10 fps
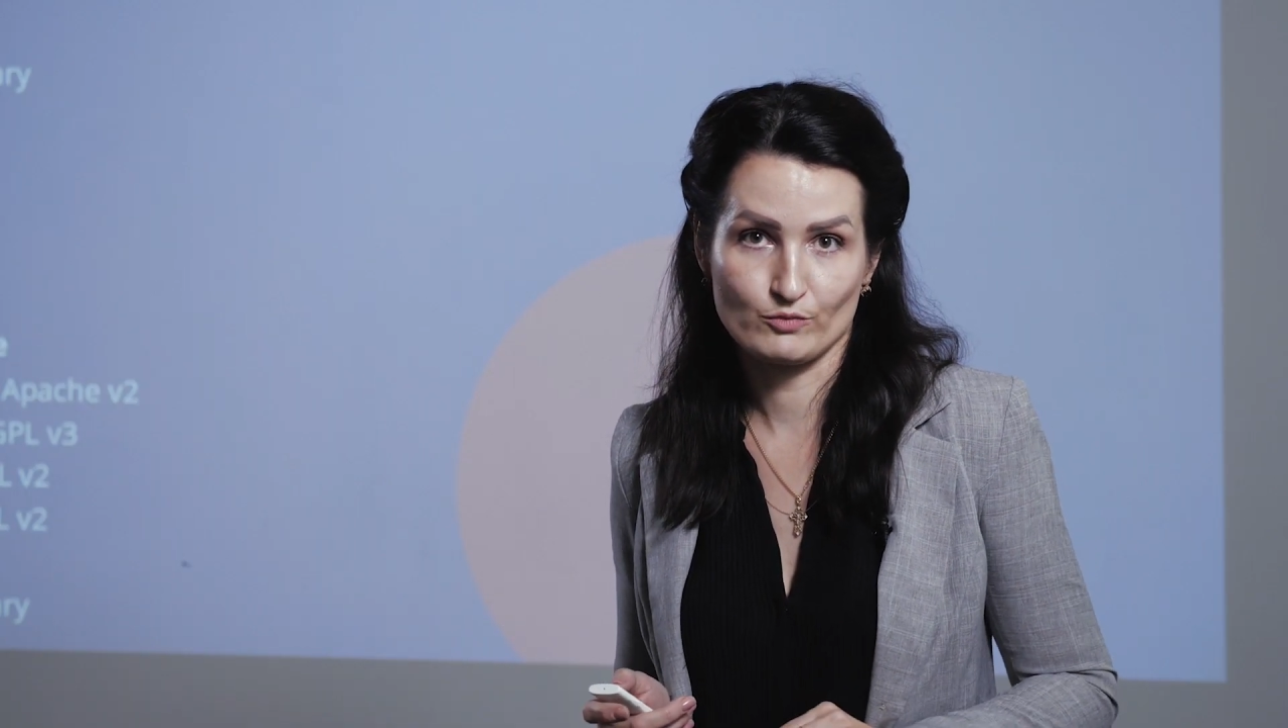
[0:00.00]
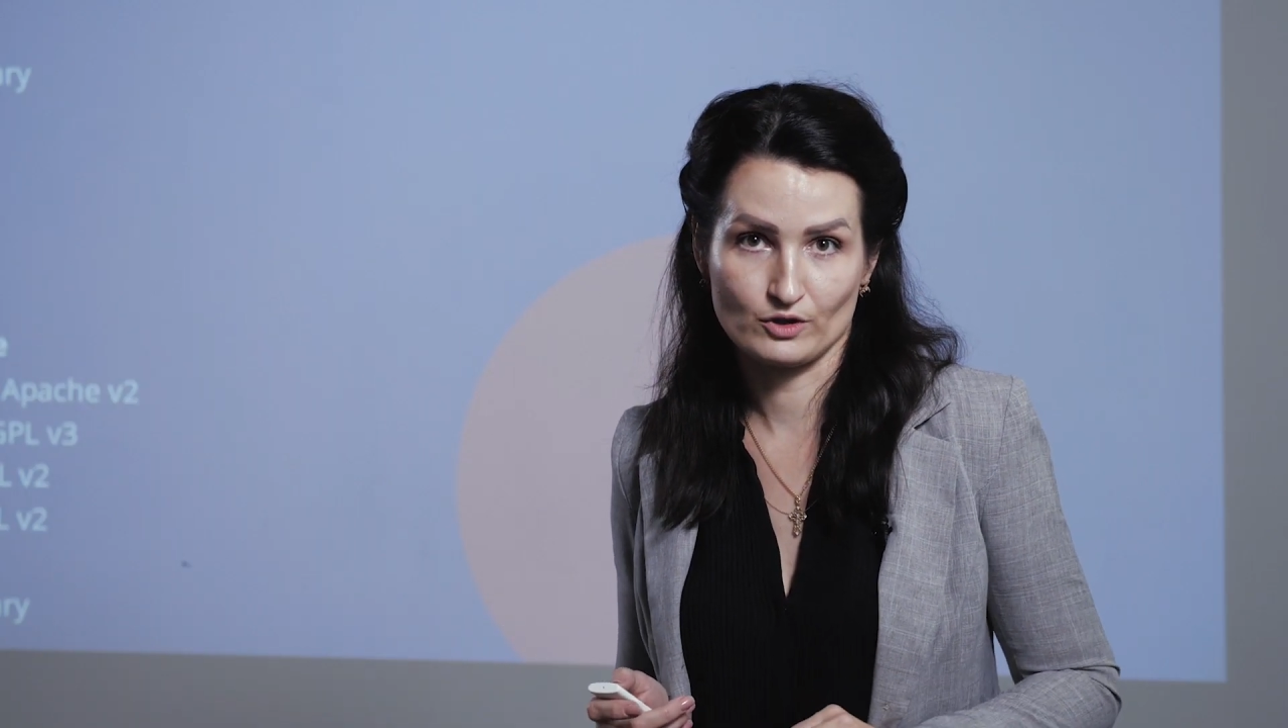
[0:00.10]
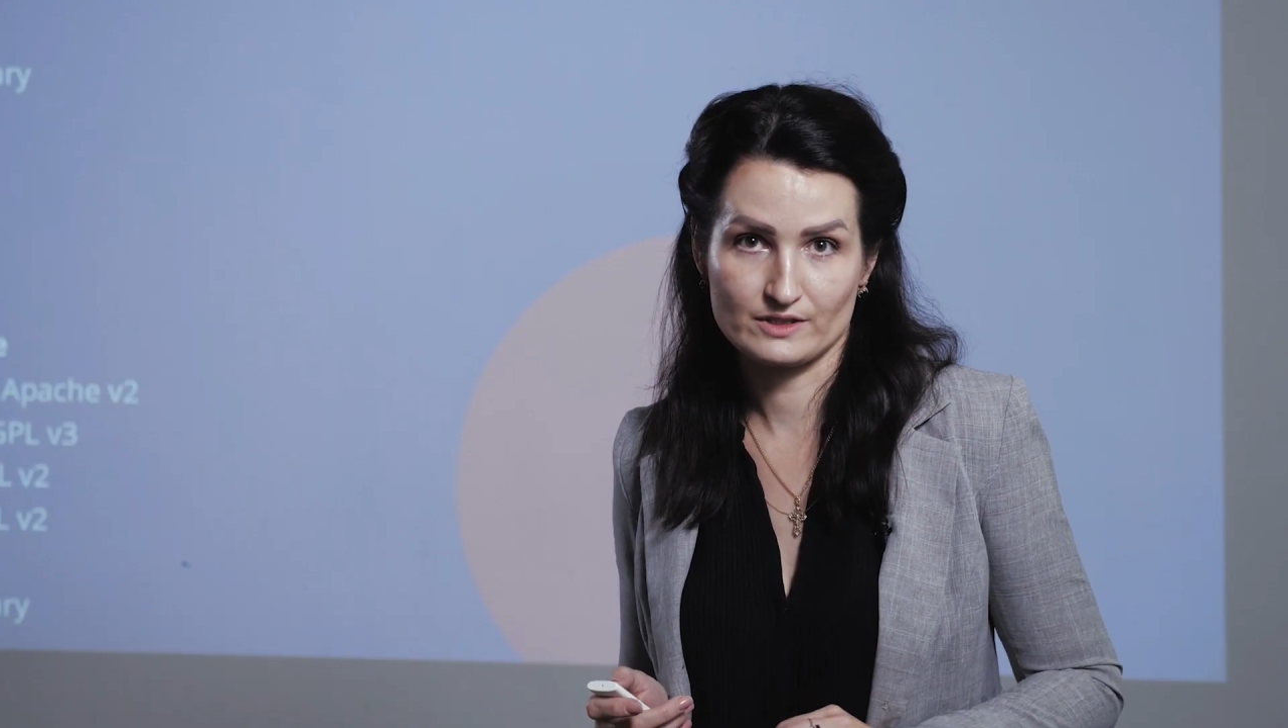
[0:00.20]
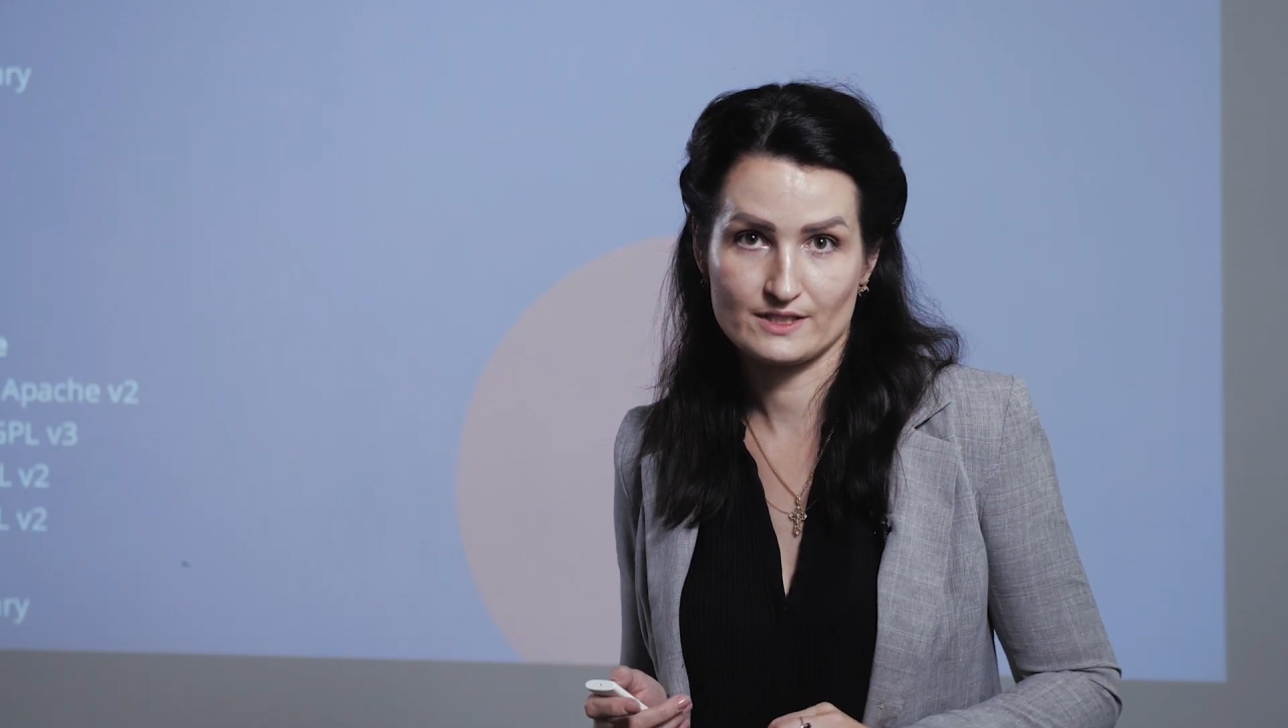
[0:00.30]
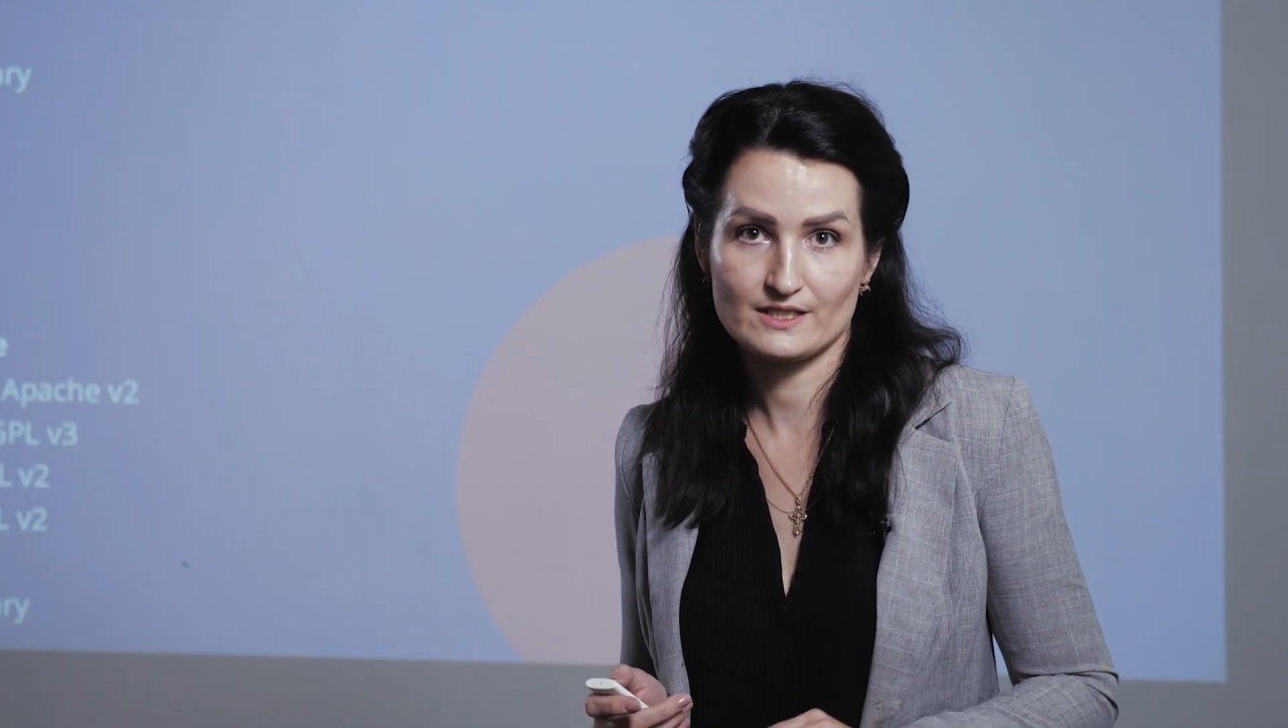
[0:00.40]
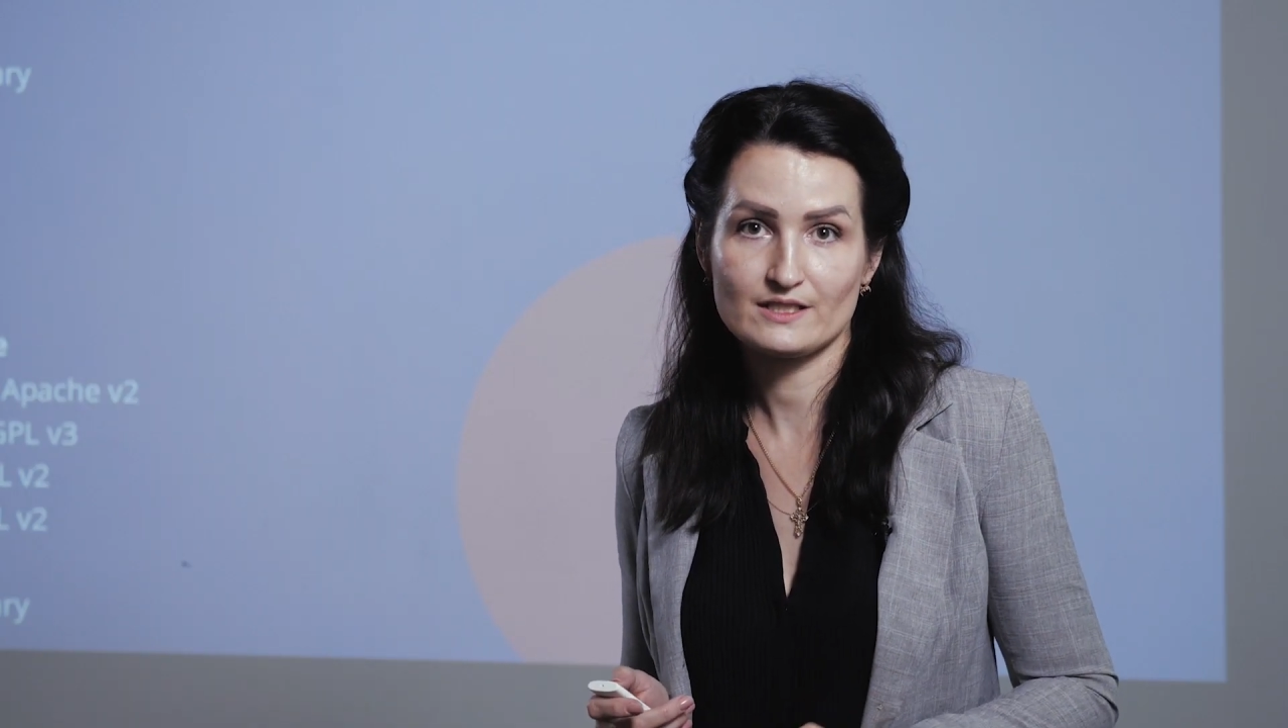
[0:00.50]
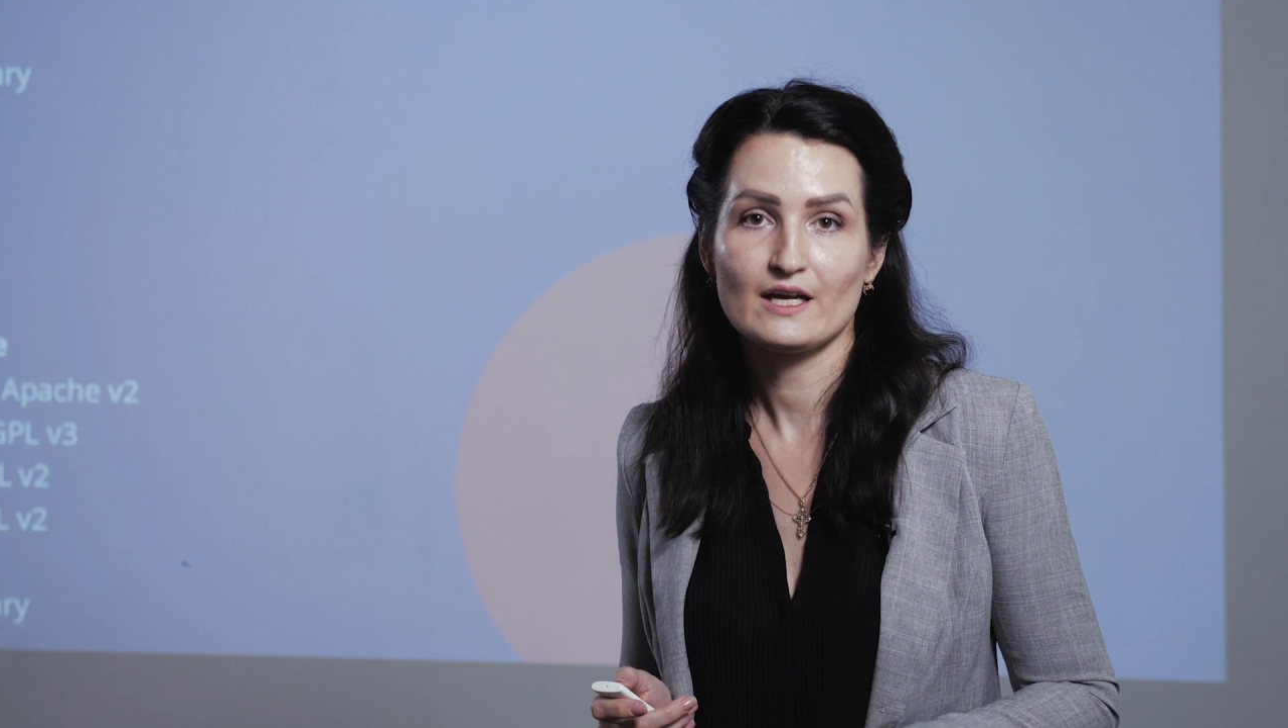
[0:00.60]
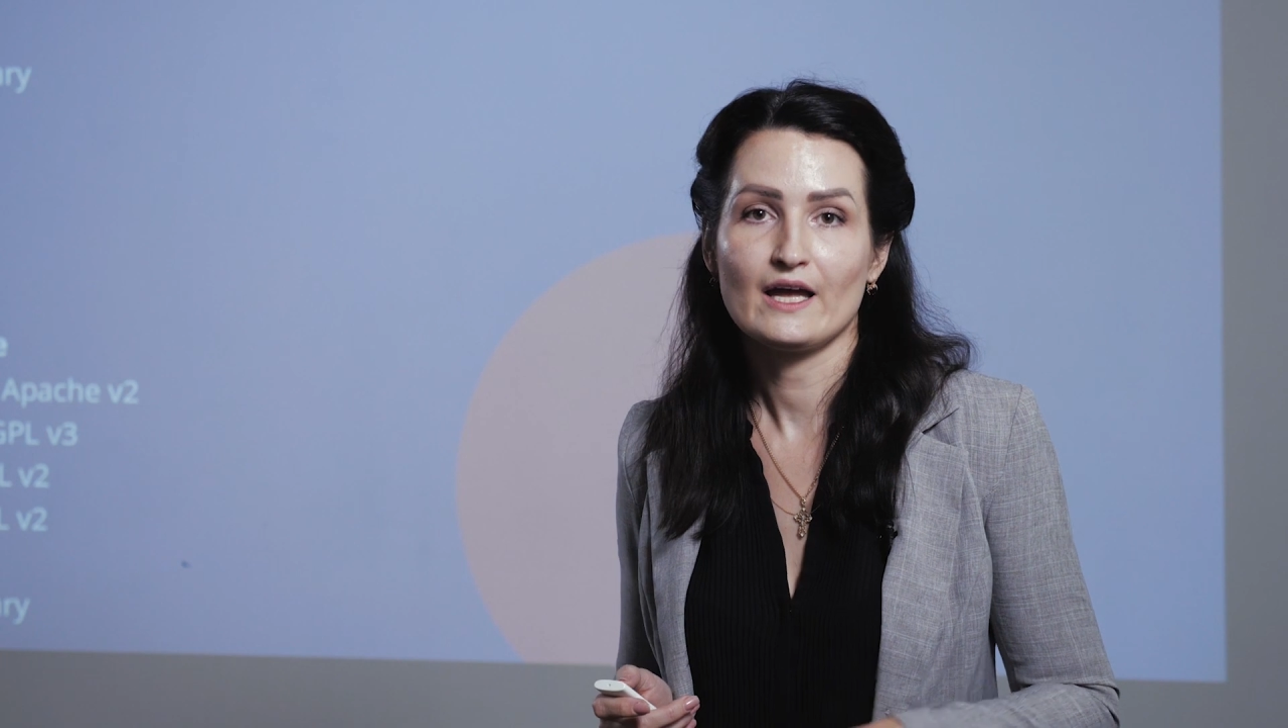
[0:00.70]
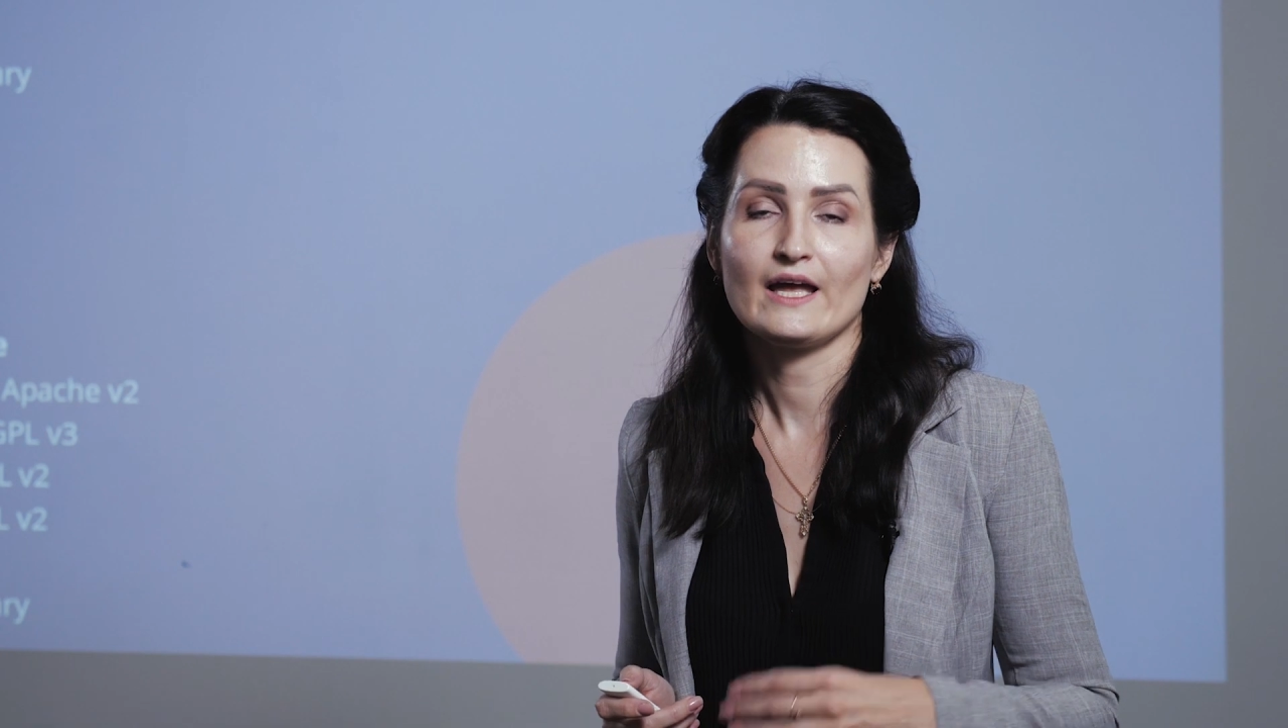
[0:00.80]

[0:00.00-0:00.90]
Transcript: policy,